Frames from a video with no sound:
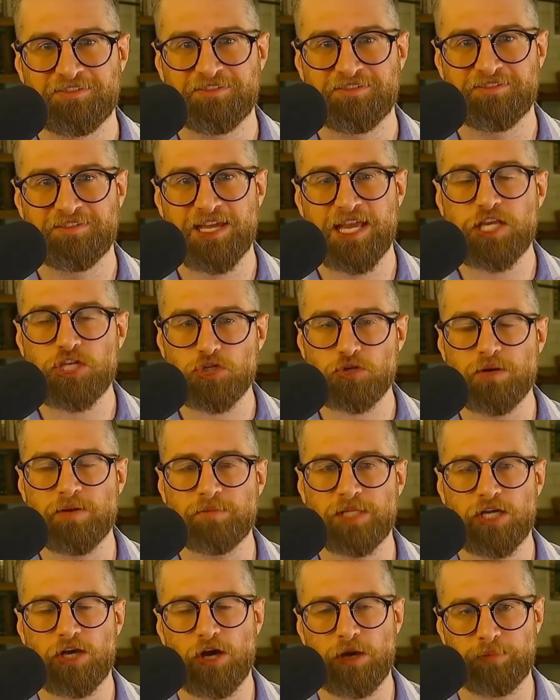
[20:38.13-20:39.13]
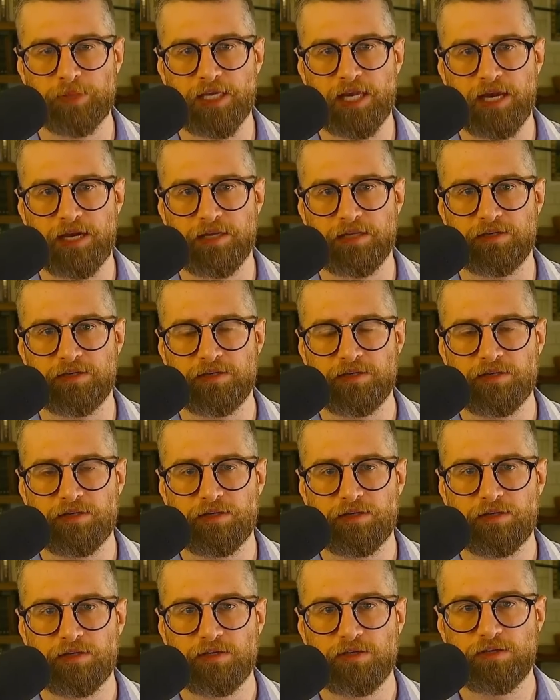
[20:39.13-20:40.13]
extremely complicated.
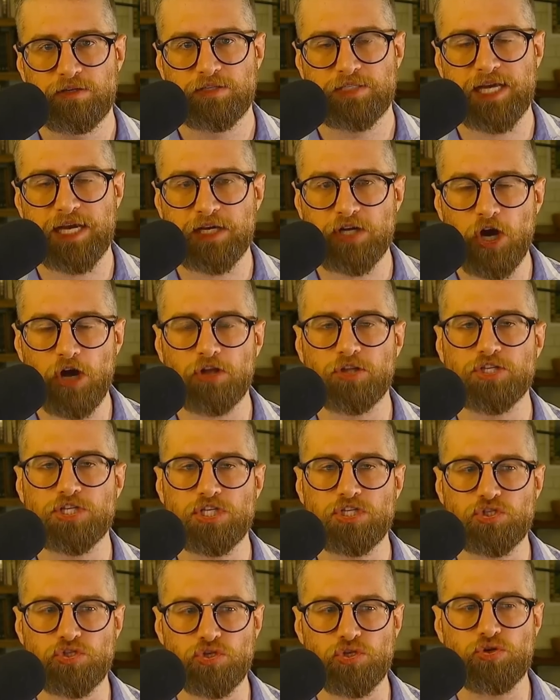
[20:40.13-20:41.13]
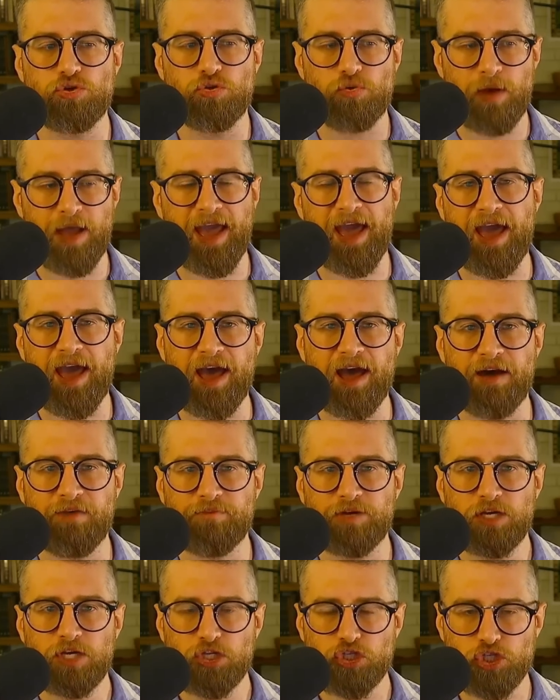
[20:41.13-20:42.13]
Technologies do have
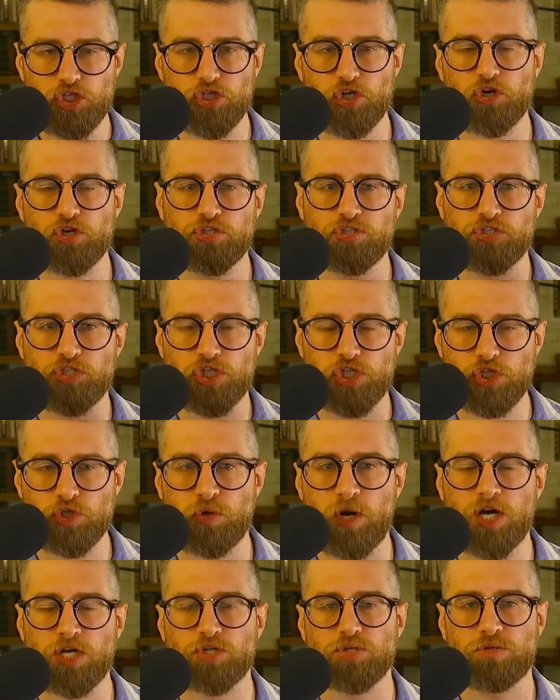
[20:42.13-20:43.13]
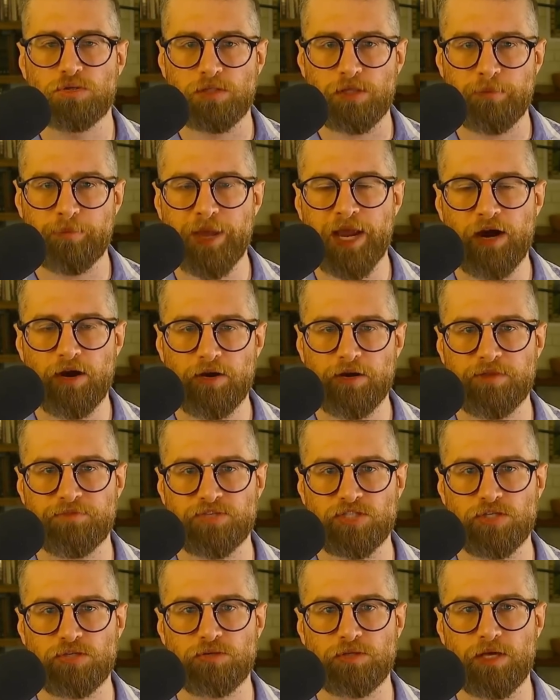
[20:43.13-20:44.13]
certain structural imperatives
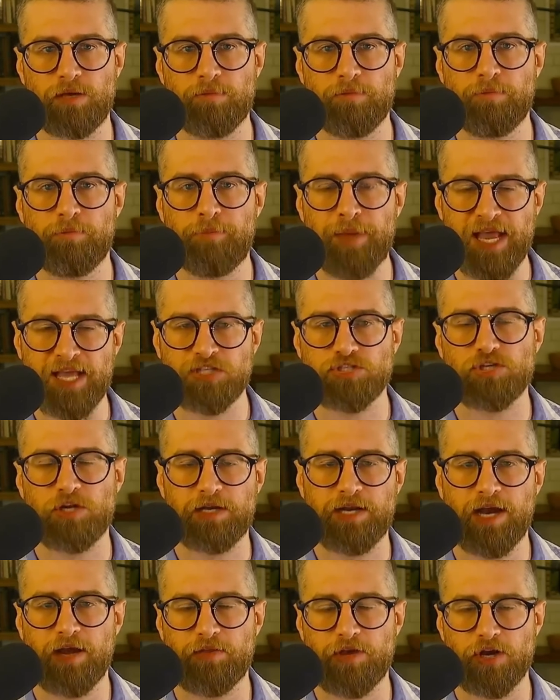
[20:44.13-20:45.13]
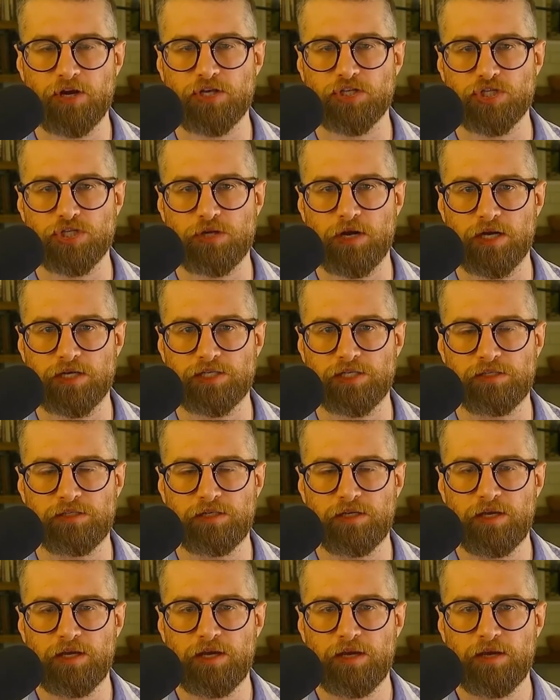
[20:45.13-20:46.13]
to them based on how they are constructed.
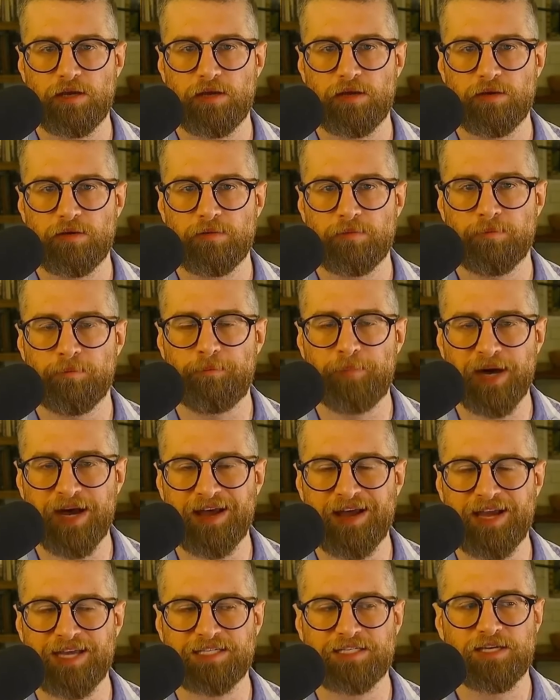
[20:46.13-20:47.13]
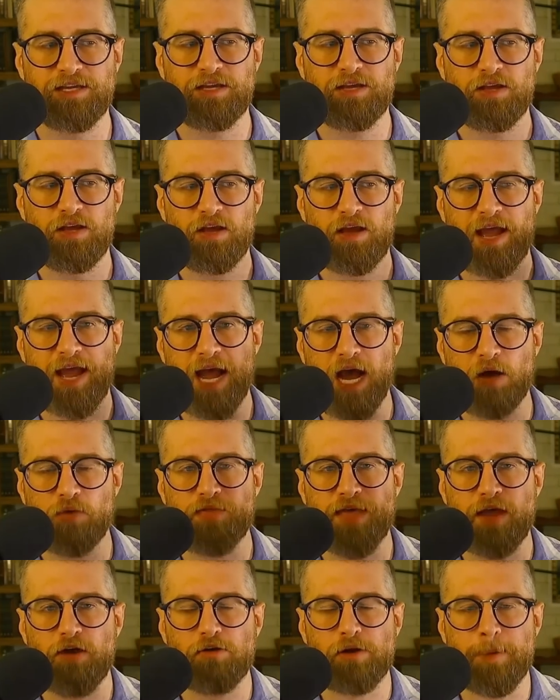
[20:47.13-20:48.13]
But how
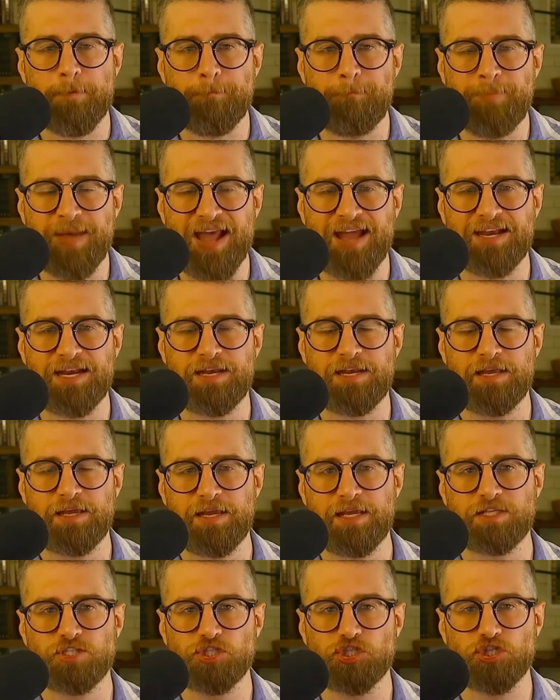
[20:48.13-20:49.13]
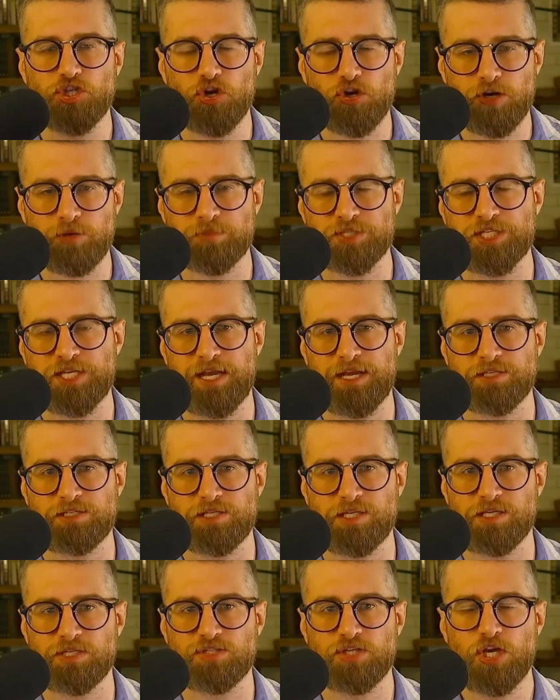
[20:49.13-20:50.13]
they are embedded in
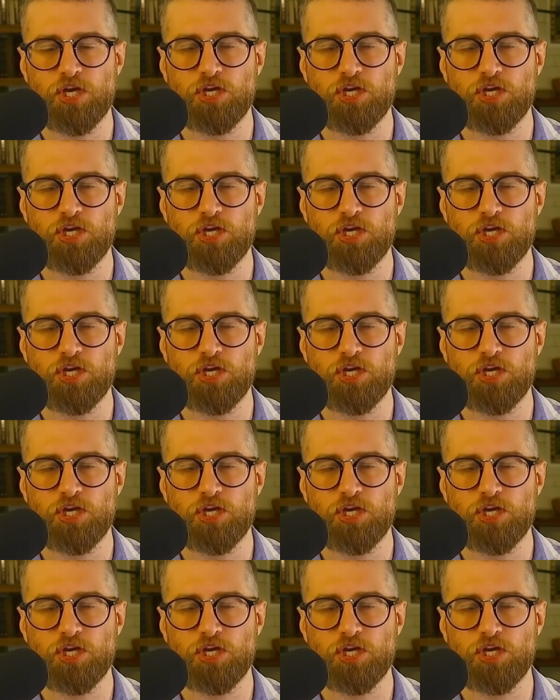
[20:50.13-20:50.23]
circumstances